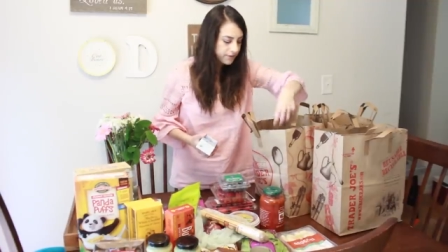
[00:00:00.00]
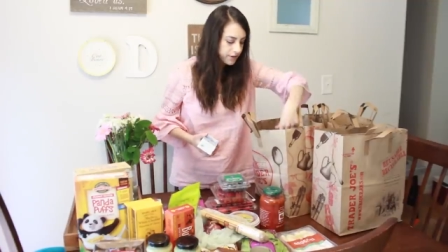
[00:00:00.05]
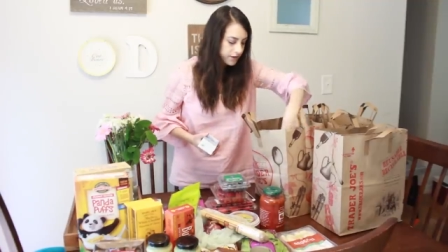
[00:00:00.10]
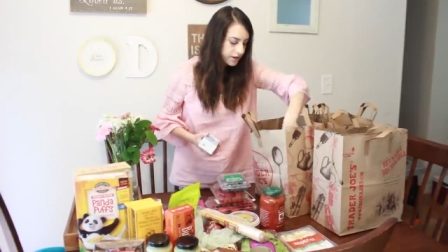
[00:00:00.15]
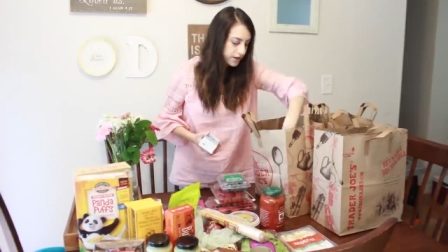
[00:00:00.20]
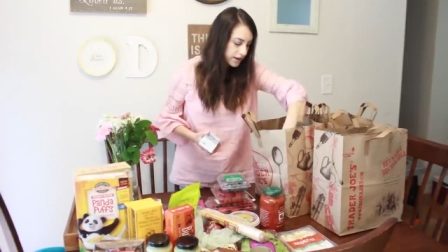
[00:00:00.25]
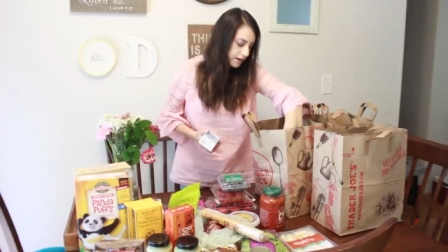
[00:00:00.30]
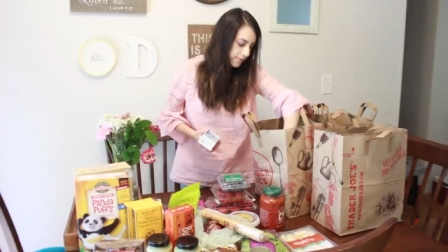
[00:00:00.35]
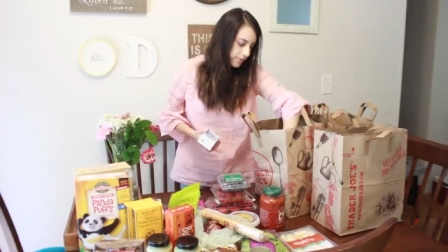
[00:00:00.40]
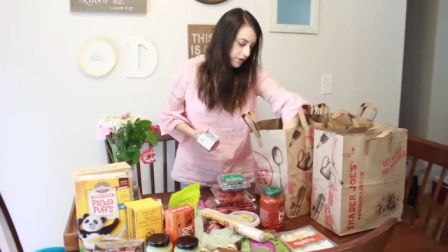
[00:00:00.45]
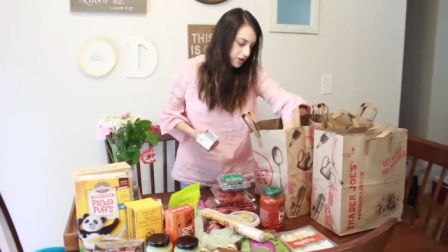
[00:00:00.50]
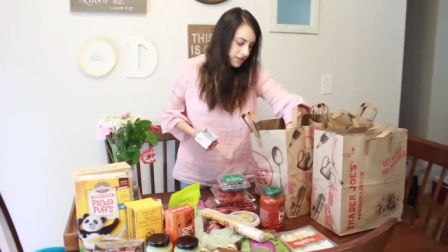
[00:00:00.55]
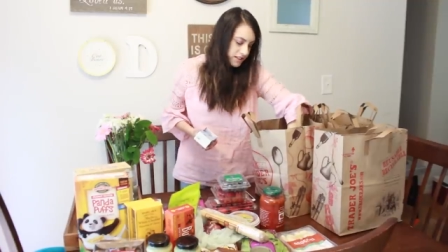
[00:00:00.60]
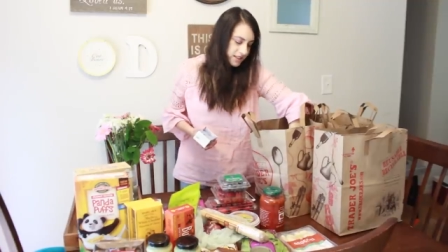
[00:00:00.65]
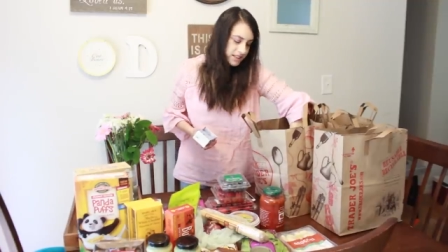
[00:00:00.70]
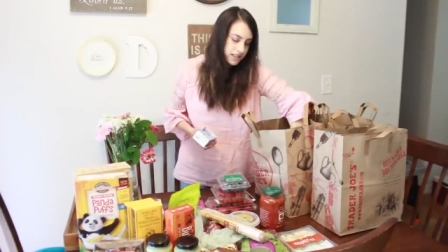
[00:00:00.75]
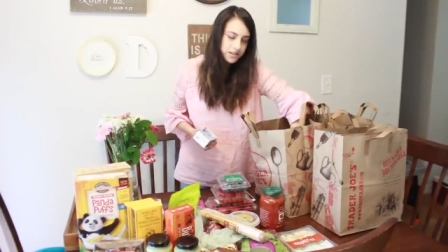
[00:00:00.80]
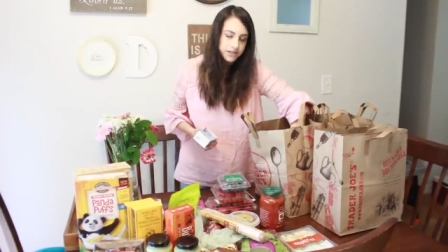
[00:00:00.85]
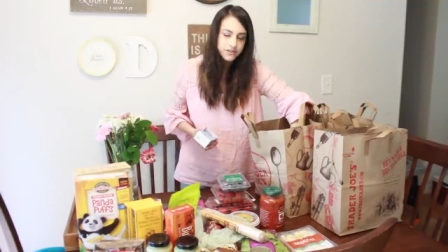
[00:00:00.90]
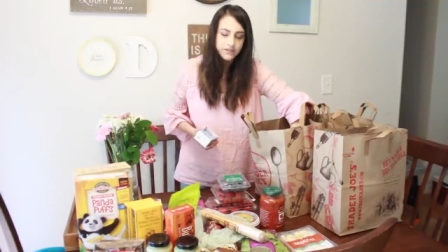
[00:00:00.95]
for
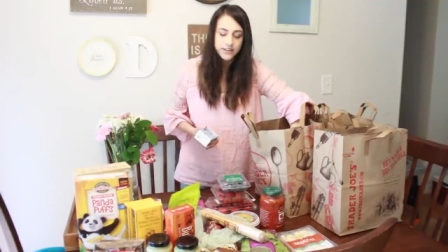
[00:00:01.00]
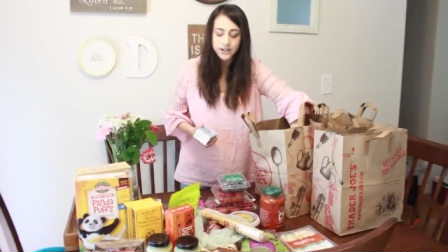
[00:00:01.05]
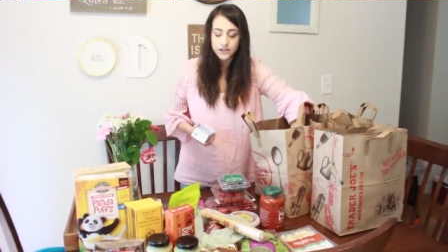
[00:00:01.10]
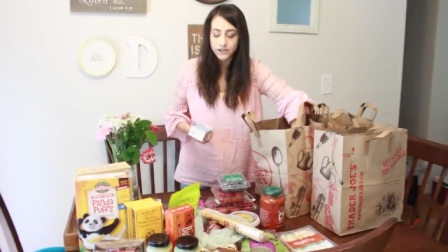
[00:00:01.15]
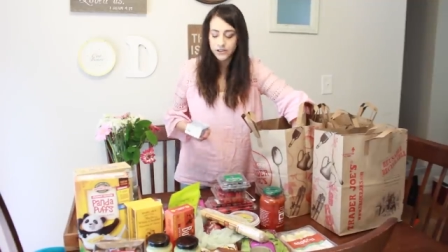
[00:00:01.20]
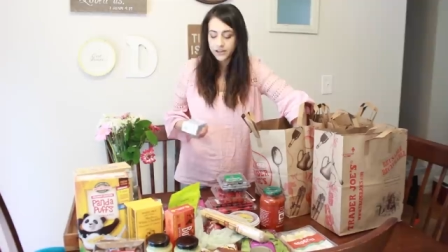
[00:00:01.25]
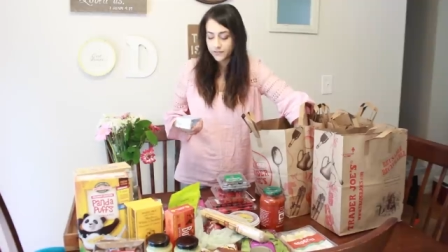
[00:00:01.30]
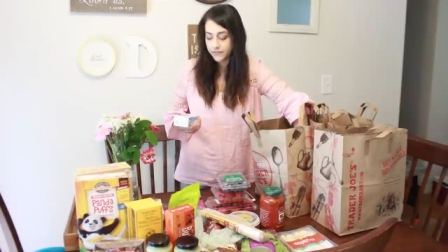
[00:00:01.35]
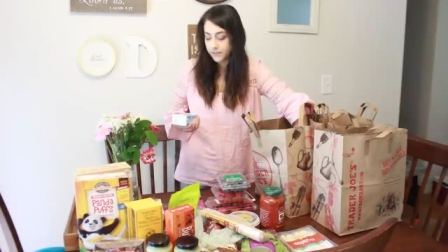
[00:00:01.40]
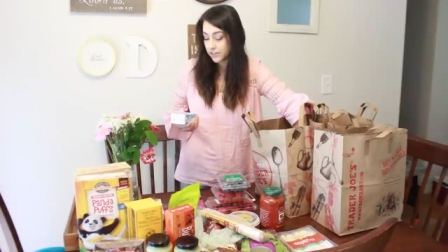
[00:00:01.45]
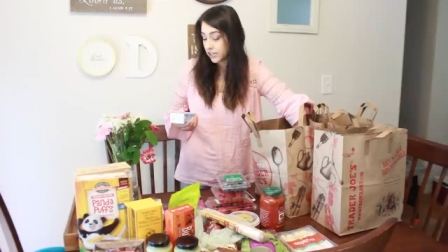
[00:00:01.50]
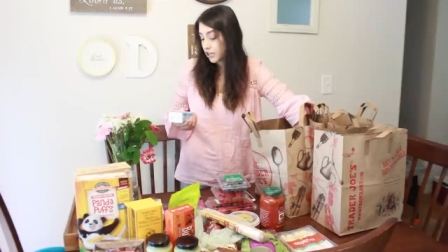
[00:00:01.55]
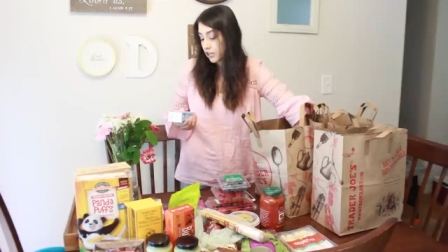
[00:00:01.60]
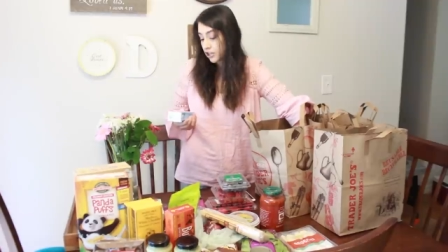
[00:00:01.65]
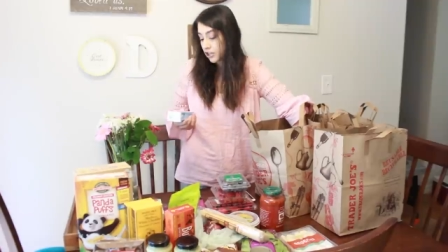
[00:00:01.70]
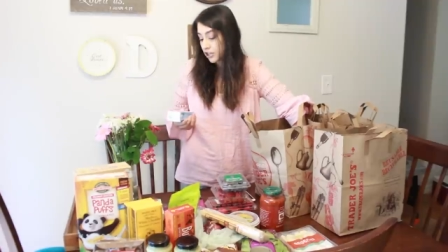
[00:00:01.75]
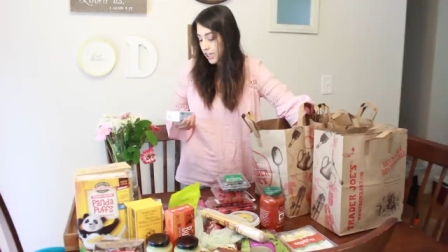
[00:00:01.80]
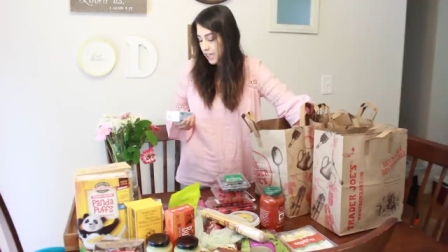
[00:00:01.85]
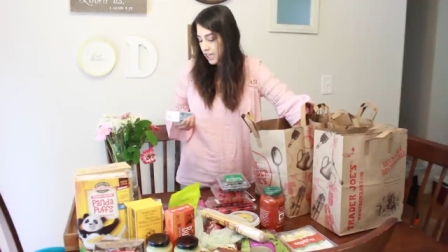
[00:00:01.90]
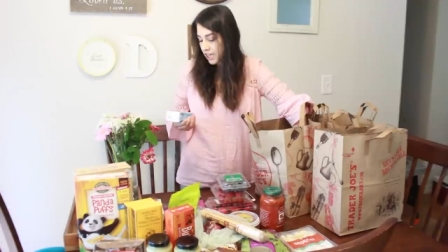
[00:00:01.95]
emergencies or if I don't like feel like
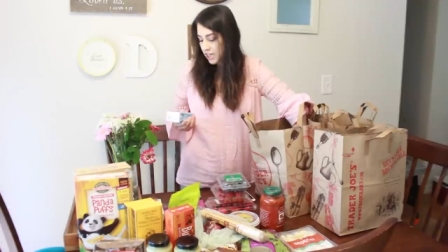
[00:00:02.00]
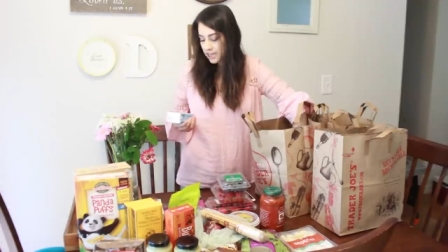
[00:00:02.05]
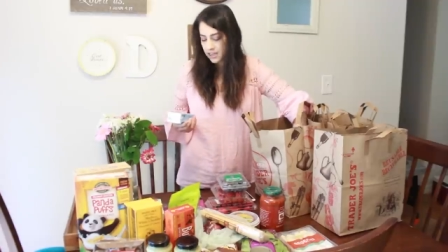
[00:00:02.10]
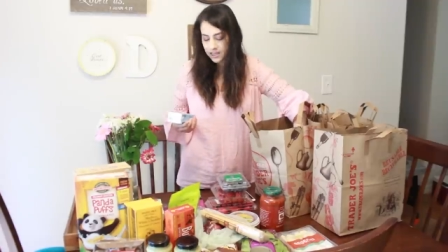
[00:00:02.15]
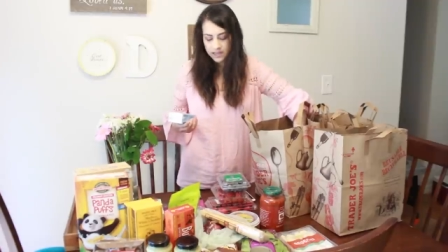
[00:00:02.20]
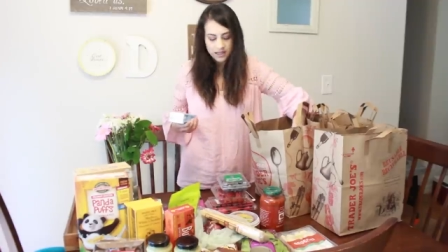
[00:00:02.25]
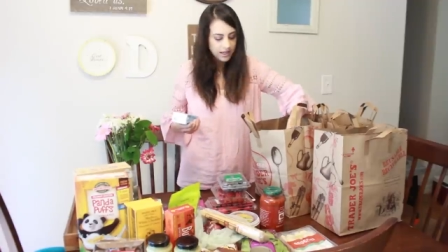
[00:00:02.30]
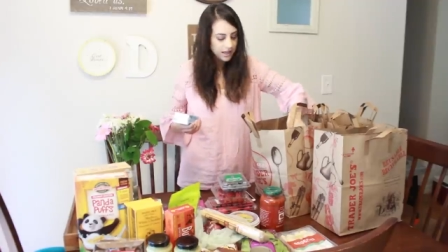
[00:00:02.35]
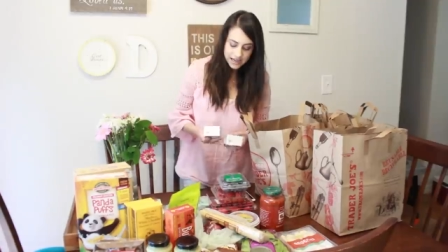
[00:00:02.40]
cooking.